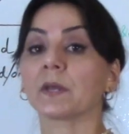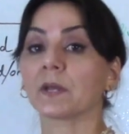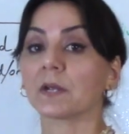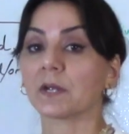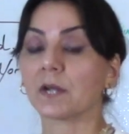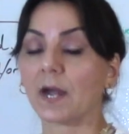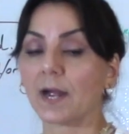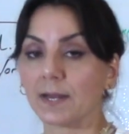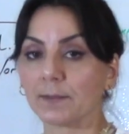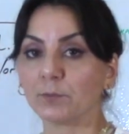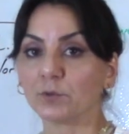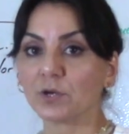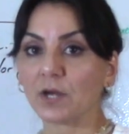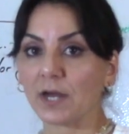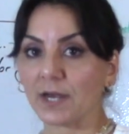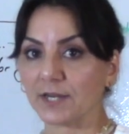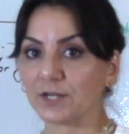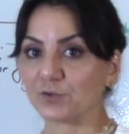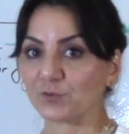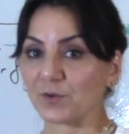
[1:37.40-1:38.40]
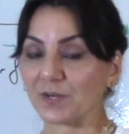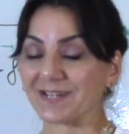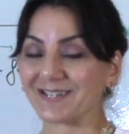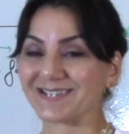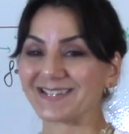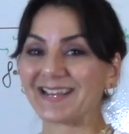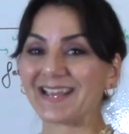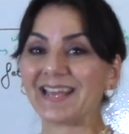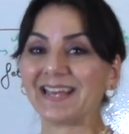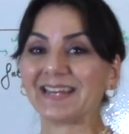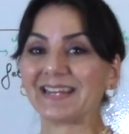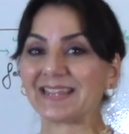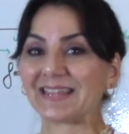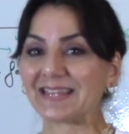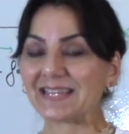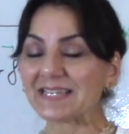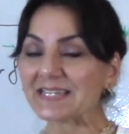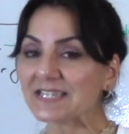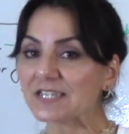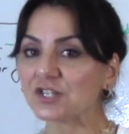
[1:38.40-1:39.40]
carbohydrates, and in
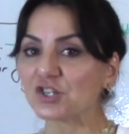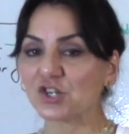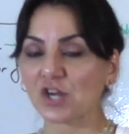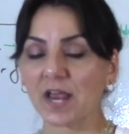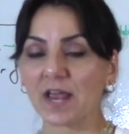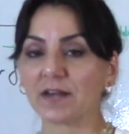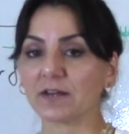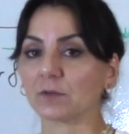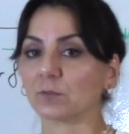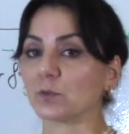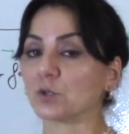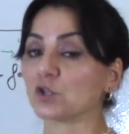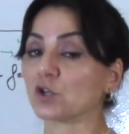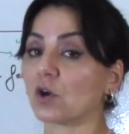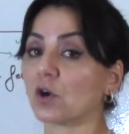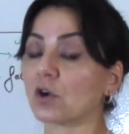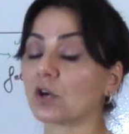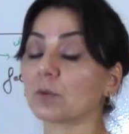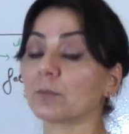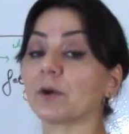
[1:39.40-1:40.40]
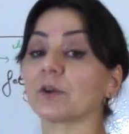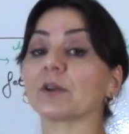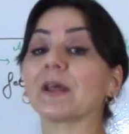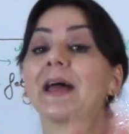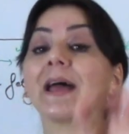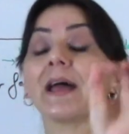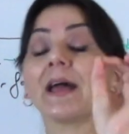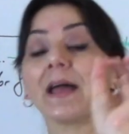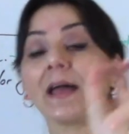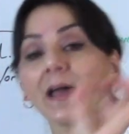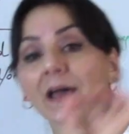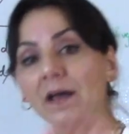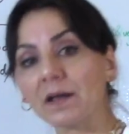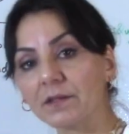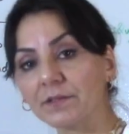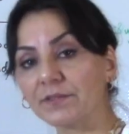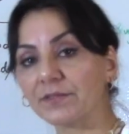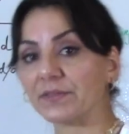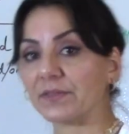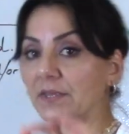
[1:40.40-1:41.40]
this channel we talk about
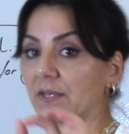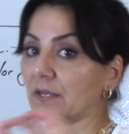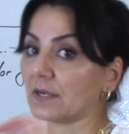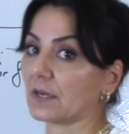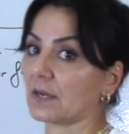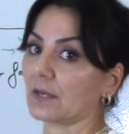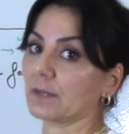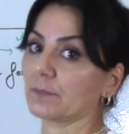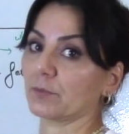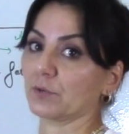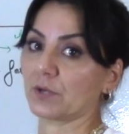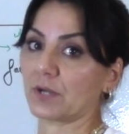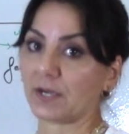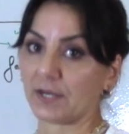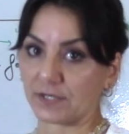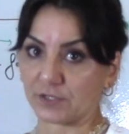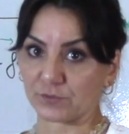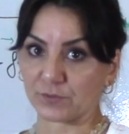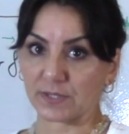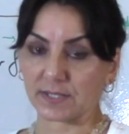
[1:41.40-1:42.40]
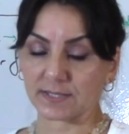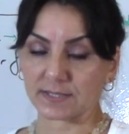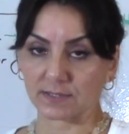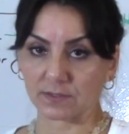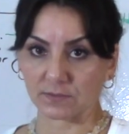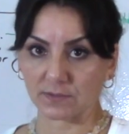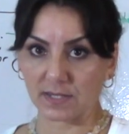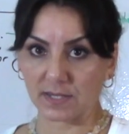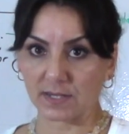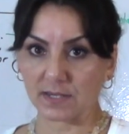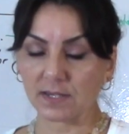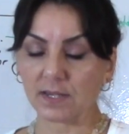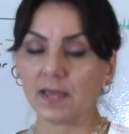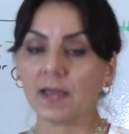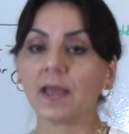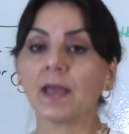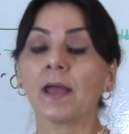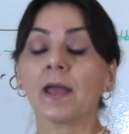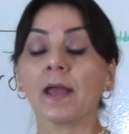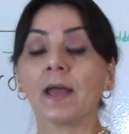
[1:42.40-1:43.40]
healthy carbohydrates, okay?
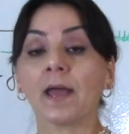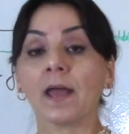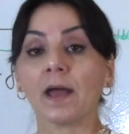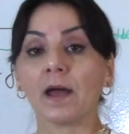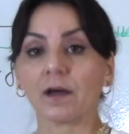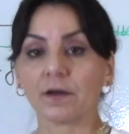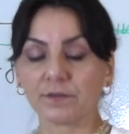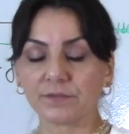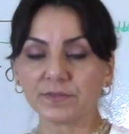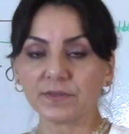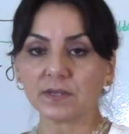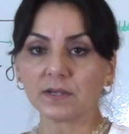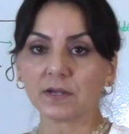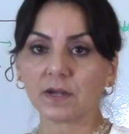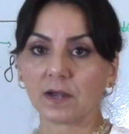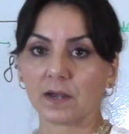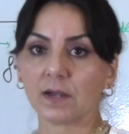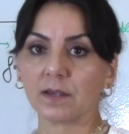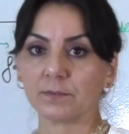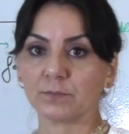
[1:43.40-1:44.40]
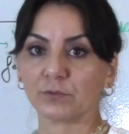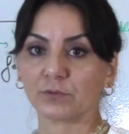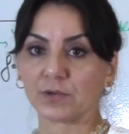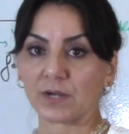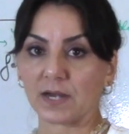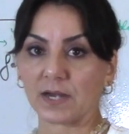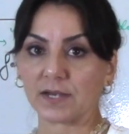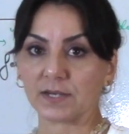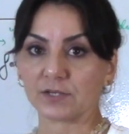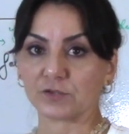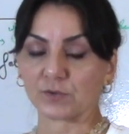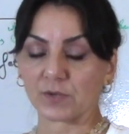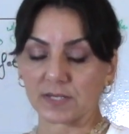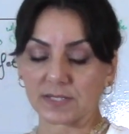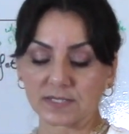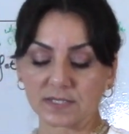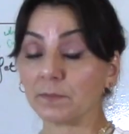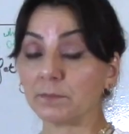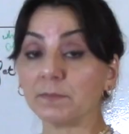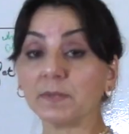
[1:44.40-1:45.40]
Healthy
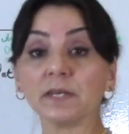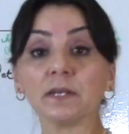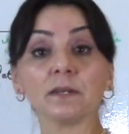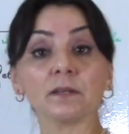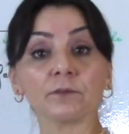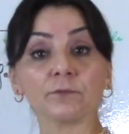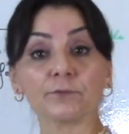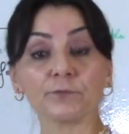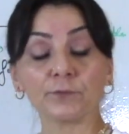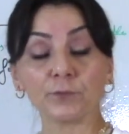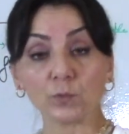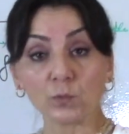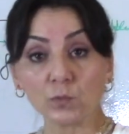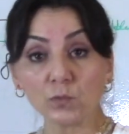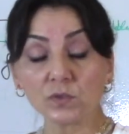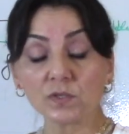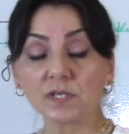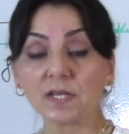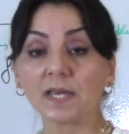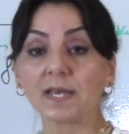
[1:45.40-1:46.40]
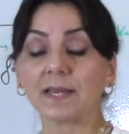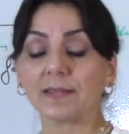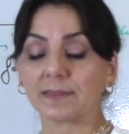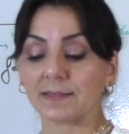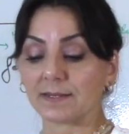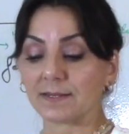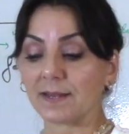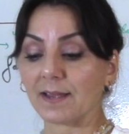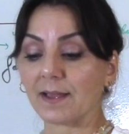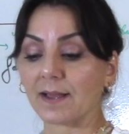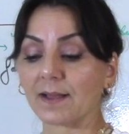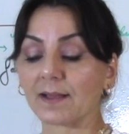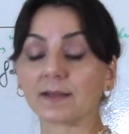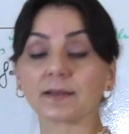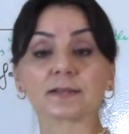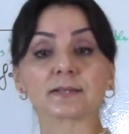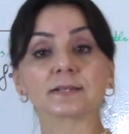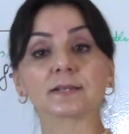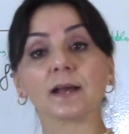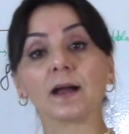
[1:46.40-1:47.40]
carbohydrates meaning food that
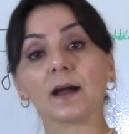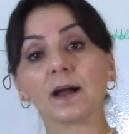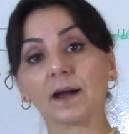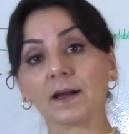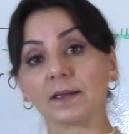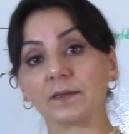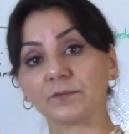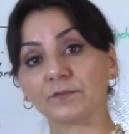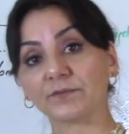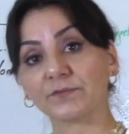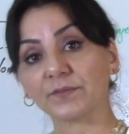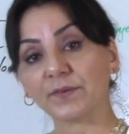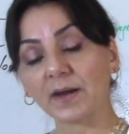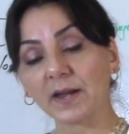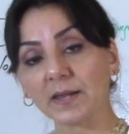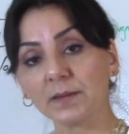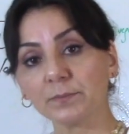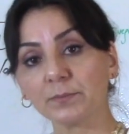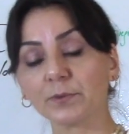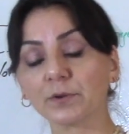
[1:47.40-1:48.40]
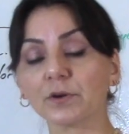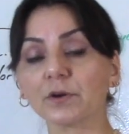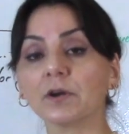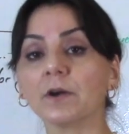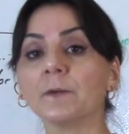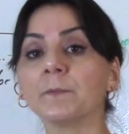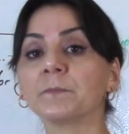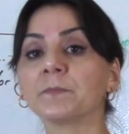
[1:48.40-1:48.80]
has high fiber.